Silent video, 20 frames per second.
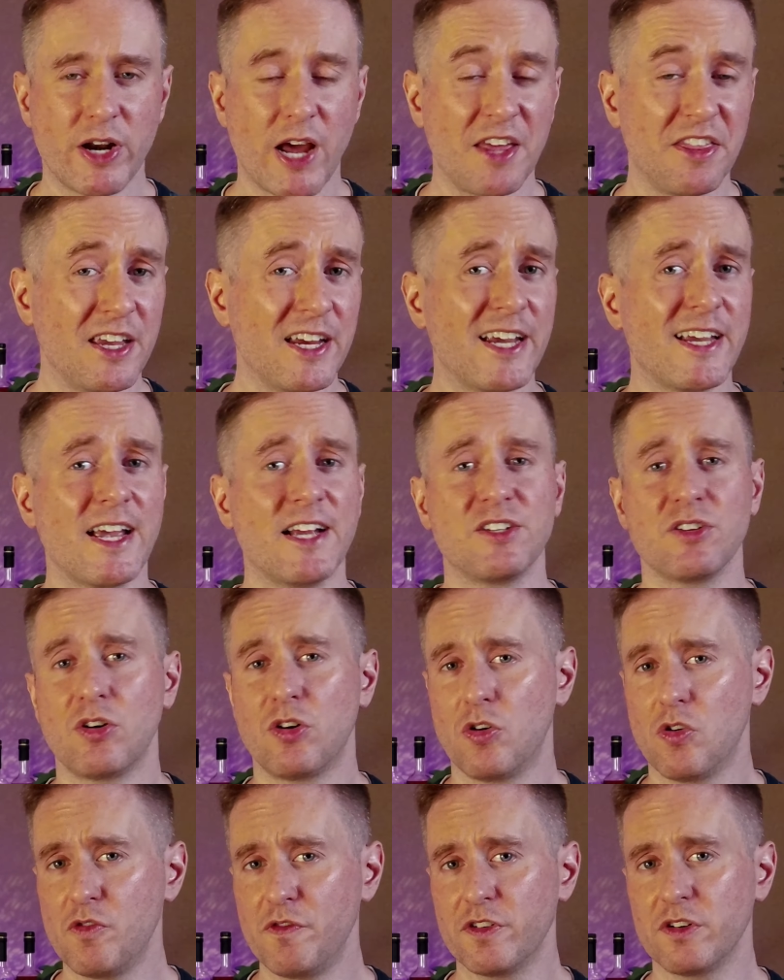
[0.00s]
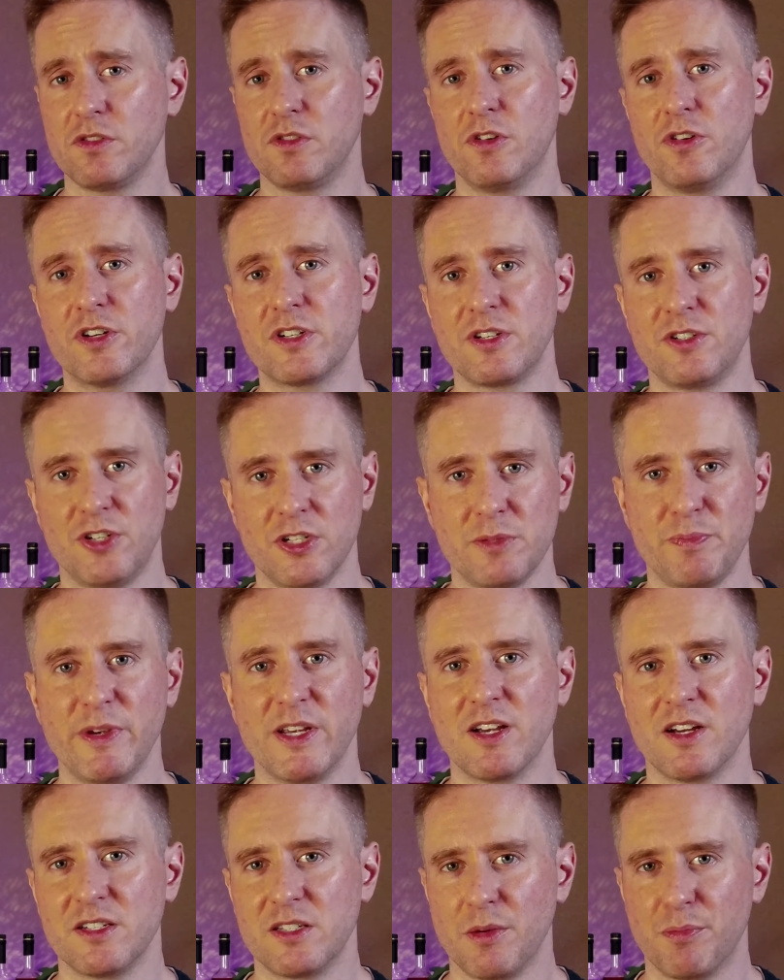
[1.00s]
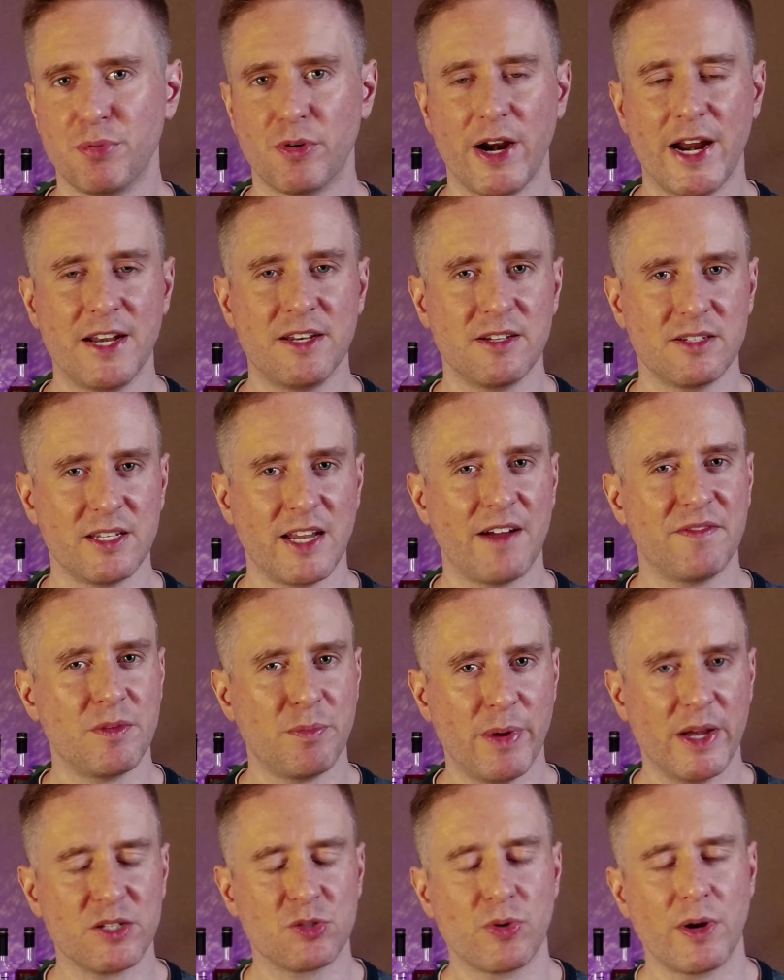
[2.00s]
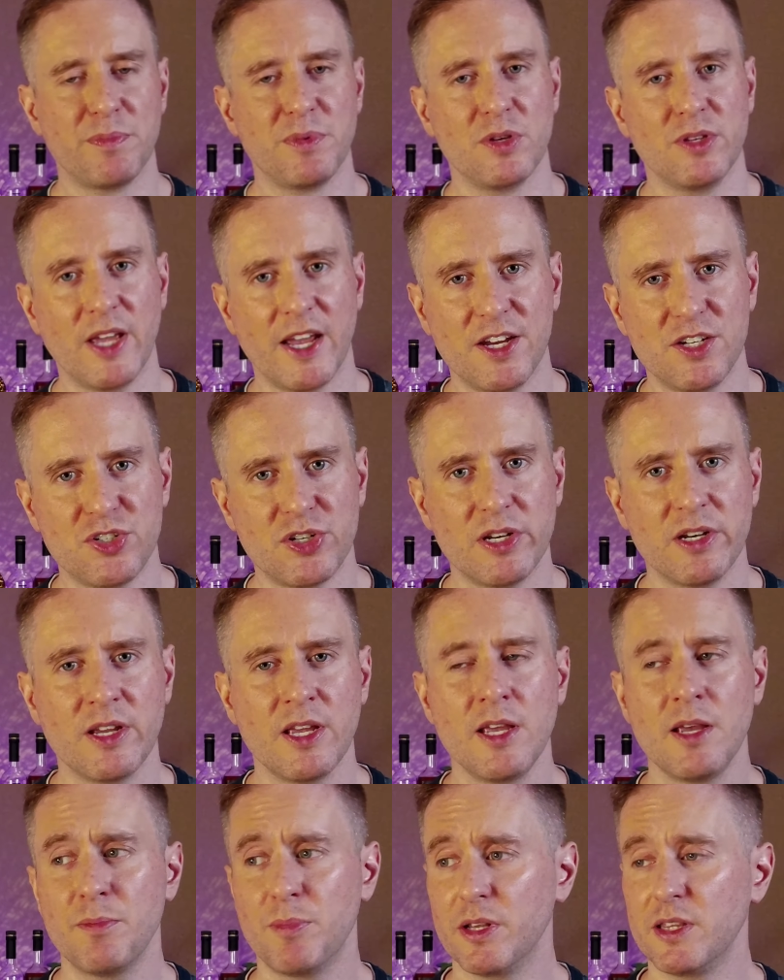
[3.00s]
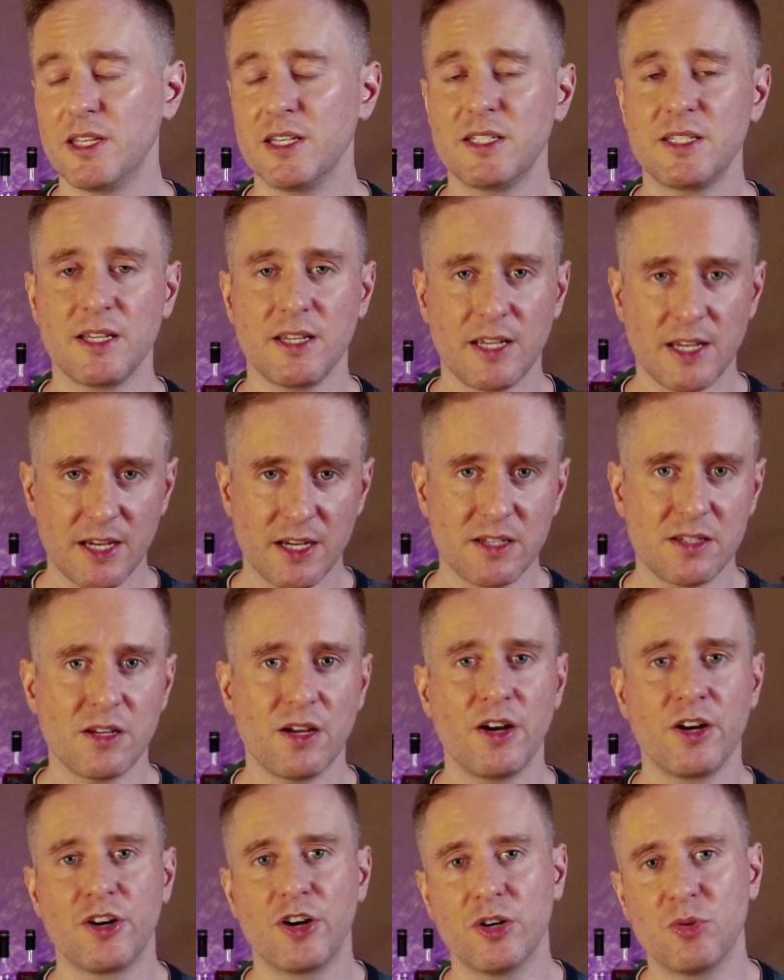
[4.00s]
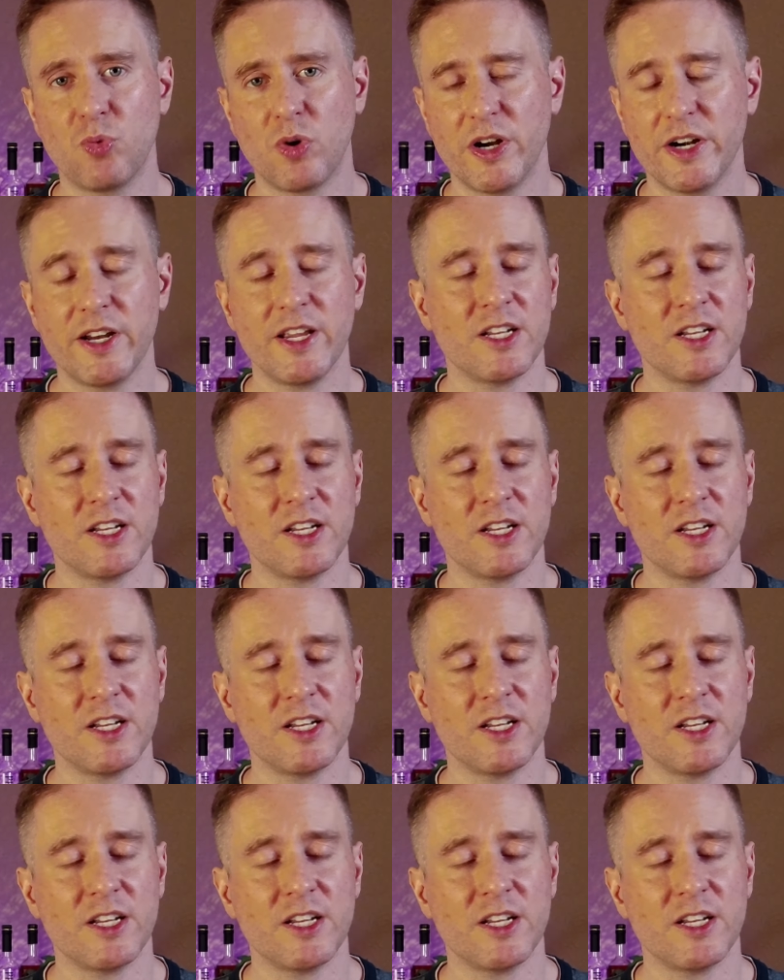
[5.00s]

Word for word: I think it gets overlooked just because the brand doesn't have the best reputation, but this is a good one.